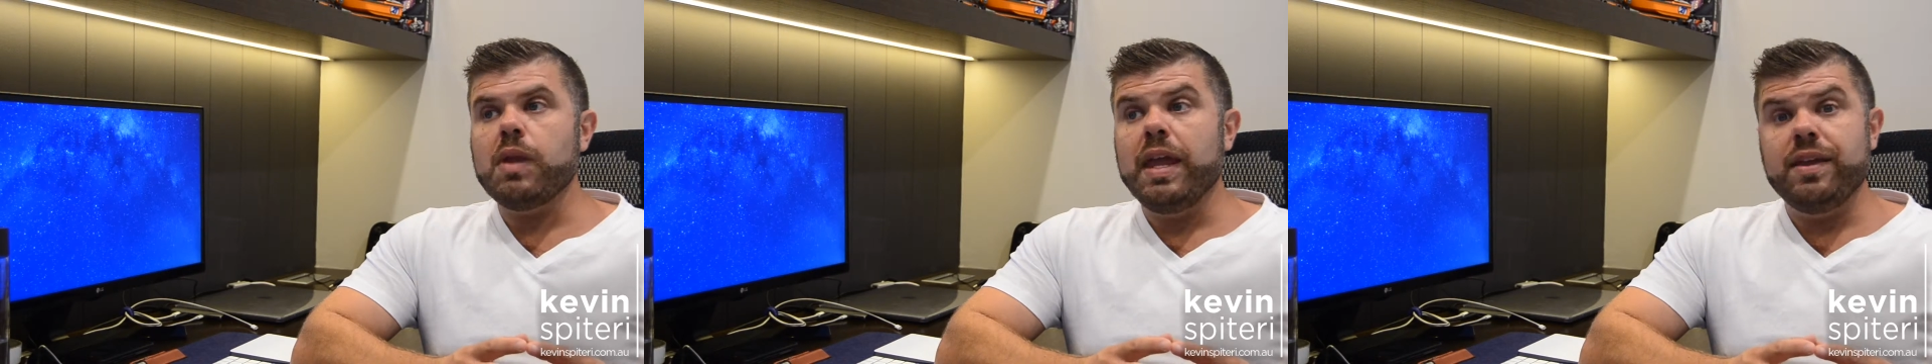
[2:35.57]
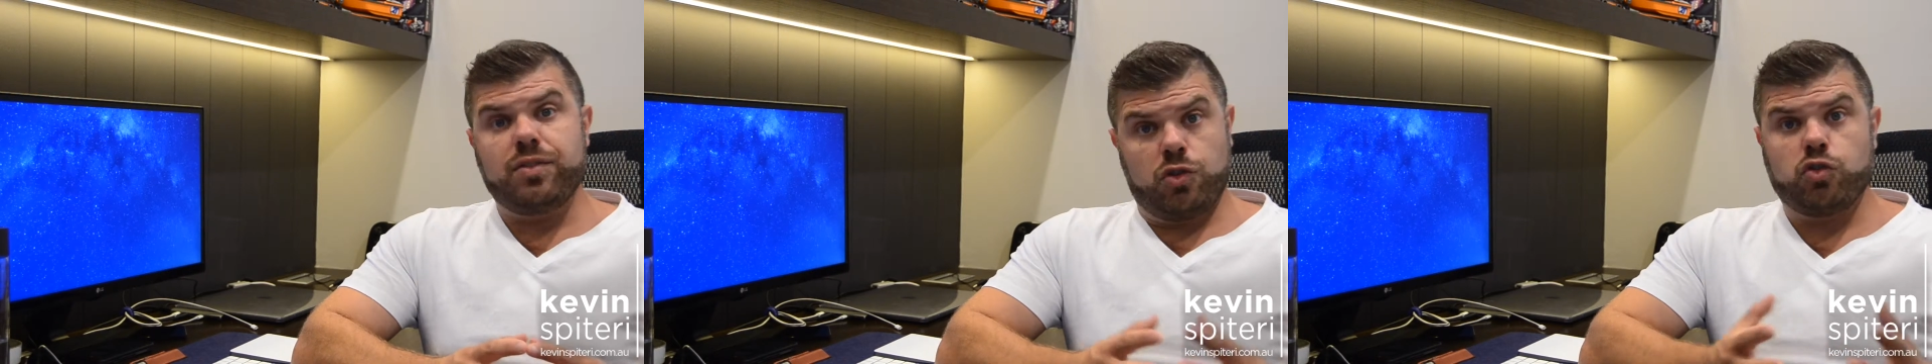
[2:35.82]

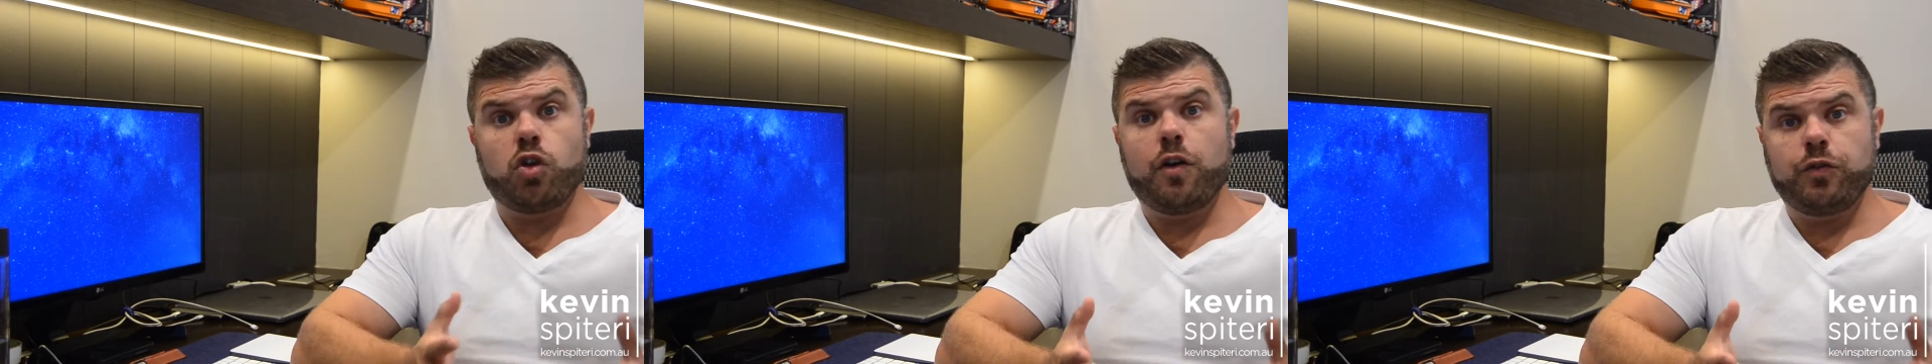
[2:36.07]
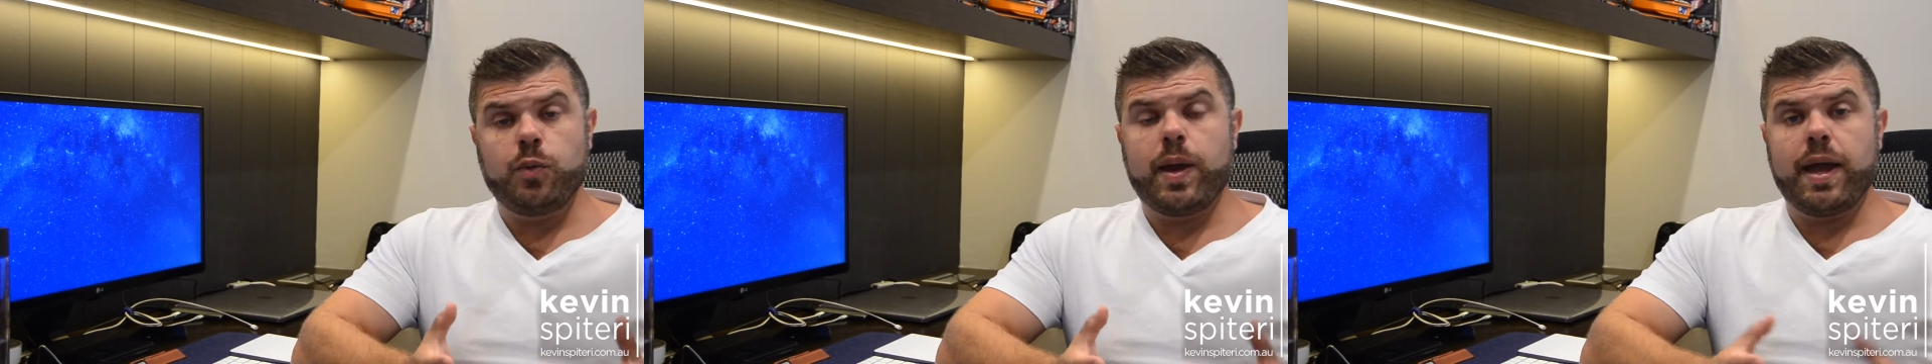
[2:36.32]
is the
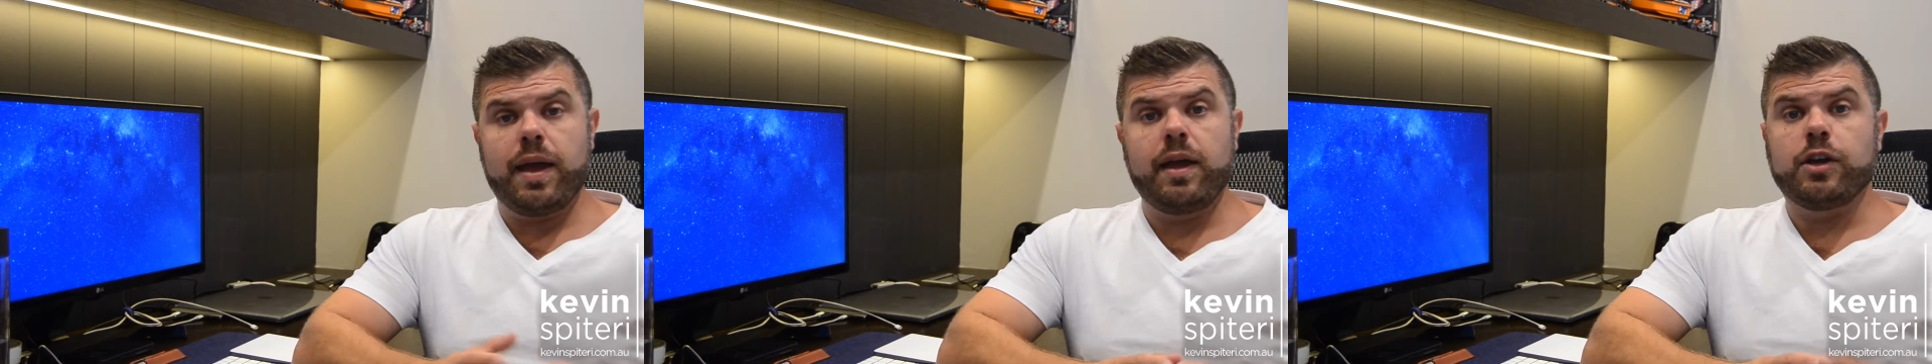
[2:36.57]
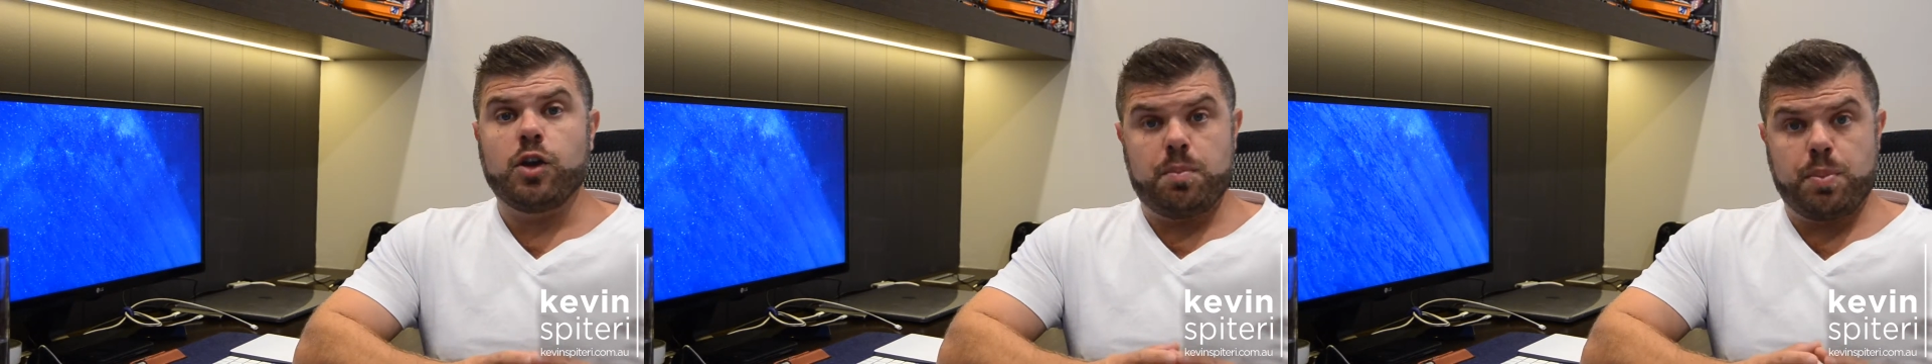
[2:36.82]
software
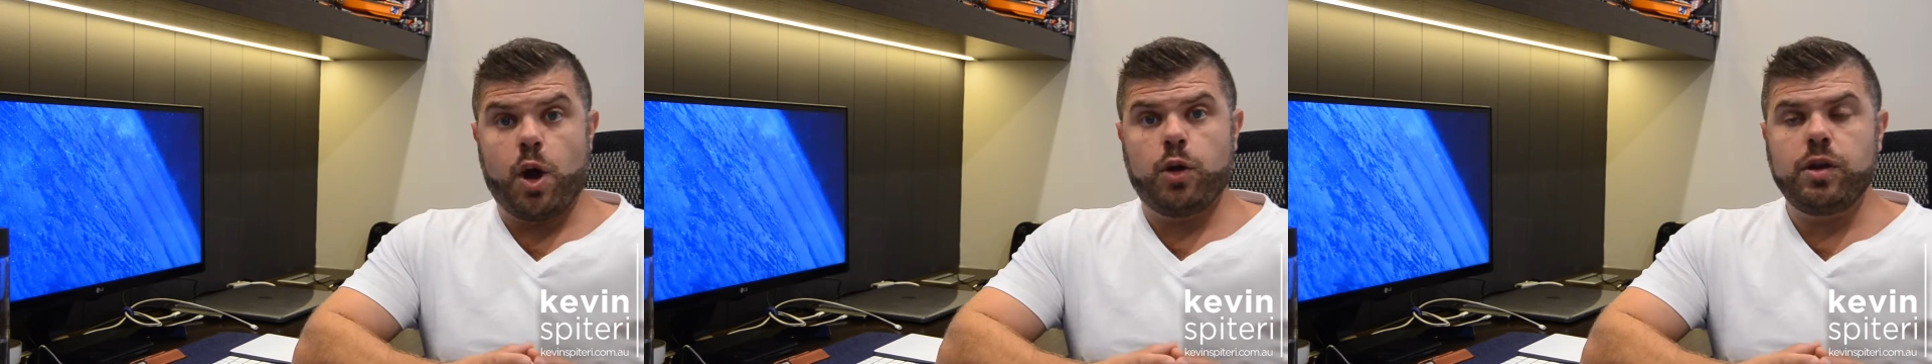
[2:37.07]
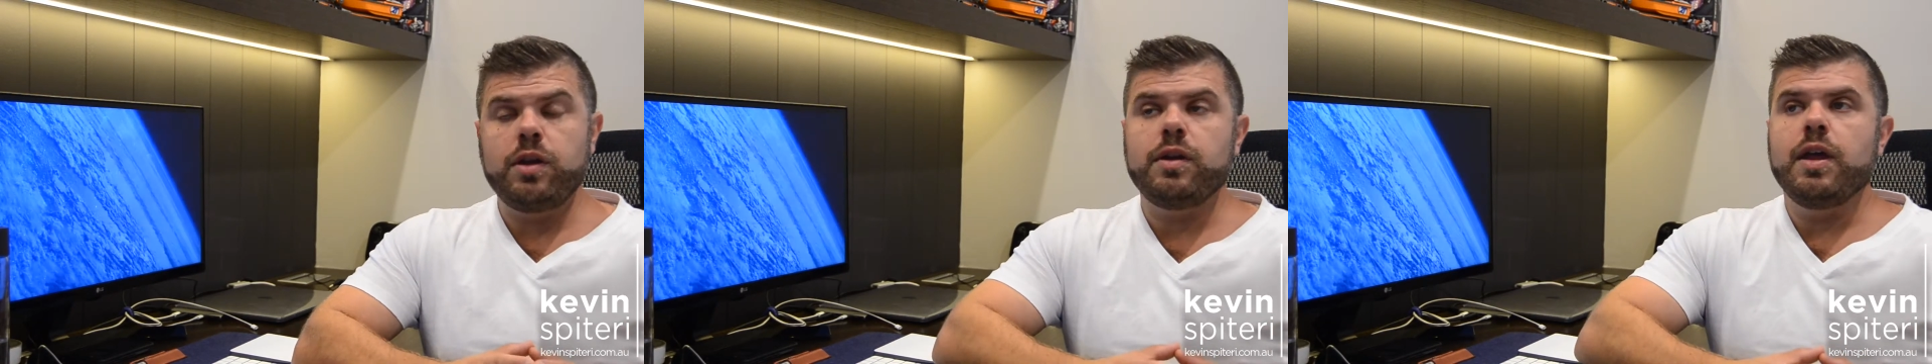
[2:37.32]

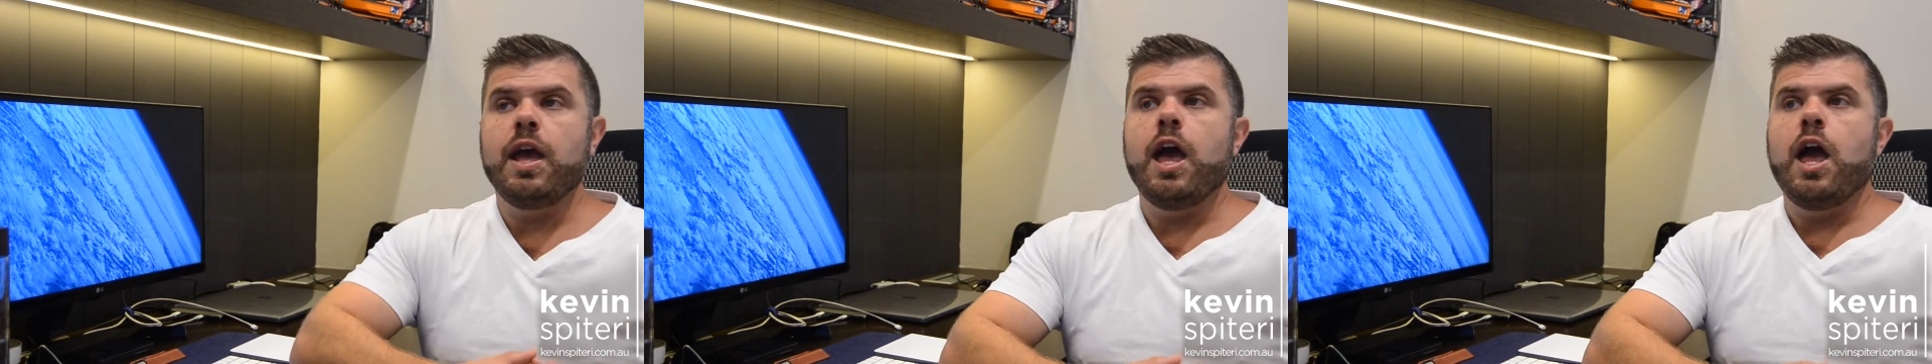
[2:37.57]
component,